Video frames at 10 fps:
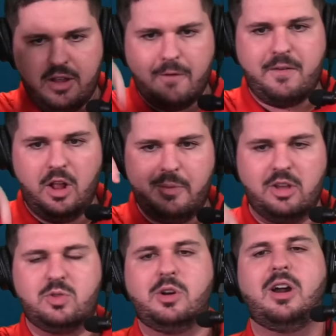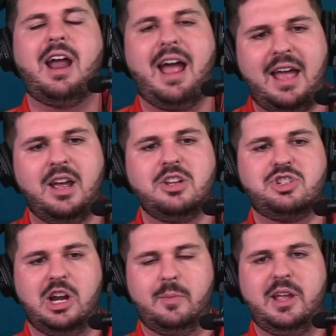go follow me on Twitter at
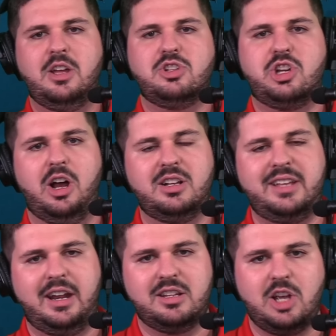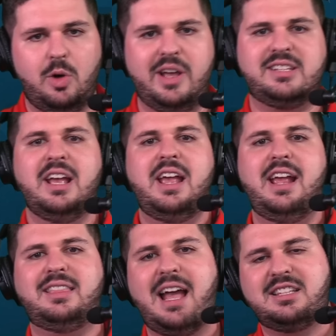Jeremy Chuggs. And as always,
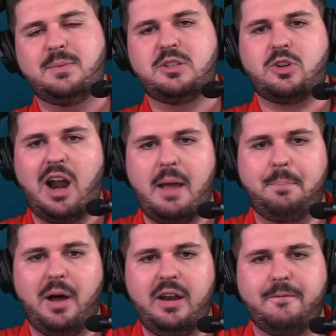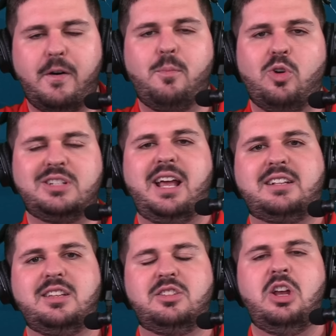hit that subscribe button for more
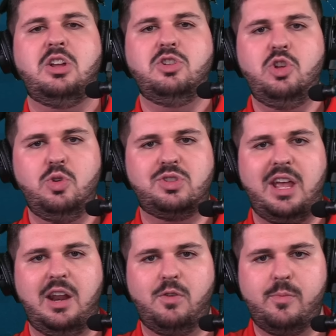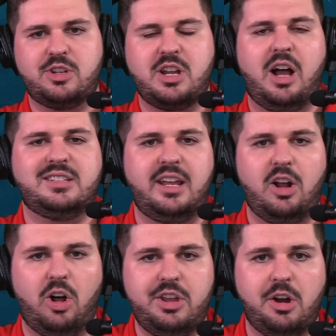Texans news and rumors content
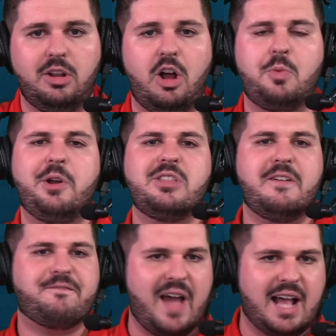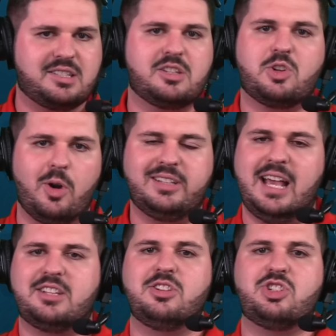all year long. We are the fastest growing
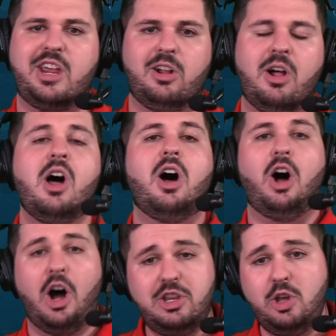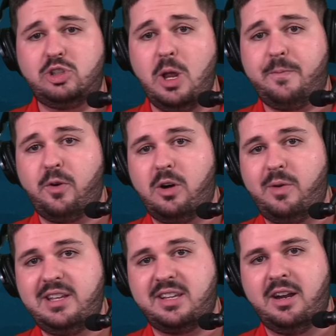Texans channel on YouTube for a
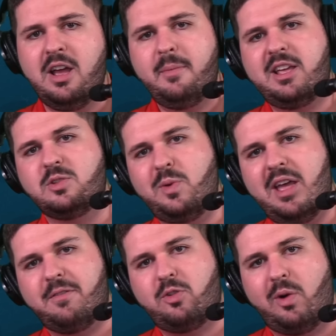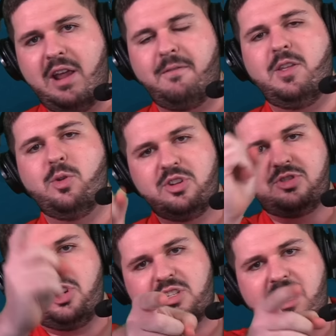reason, because we have great viewers
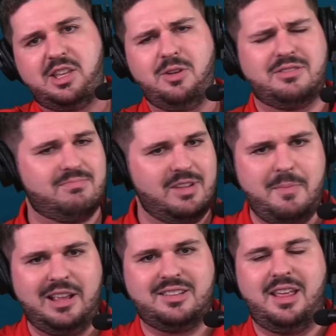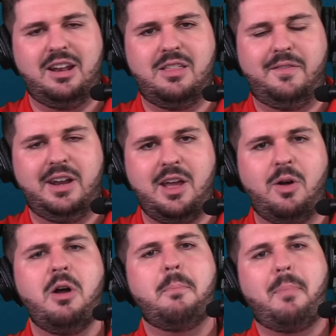just like you. You made it to the end of the video.
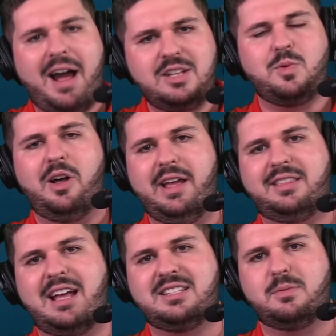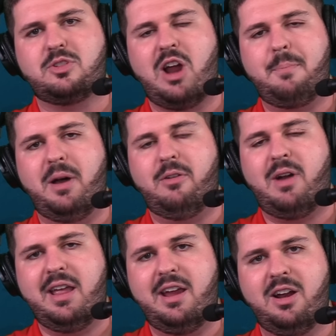Might as well hit that subscribe button
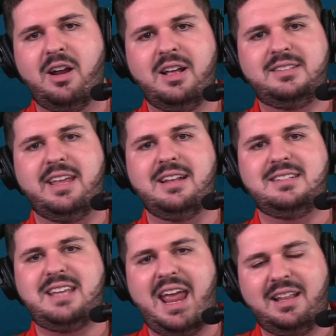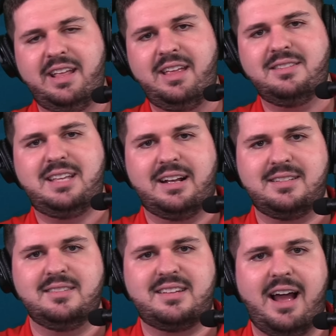right here to get daily
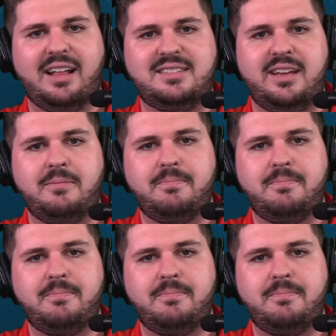Texans content.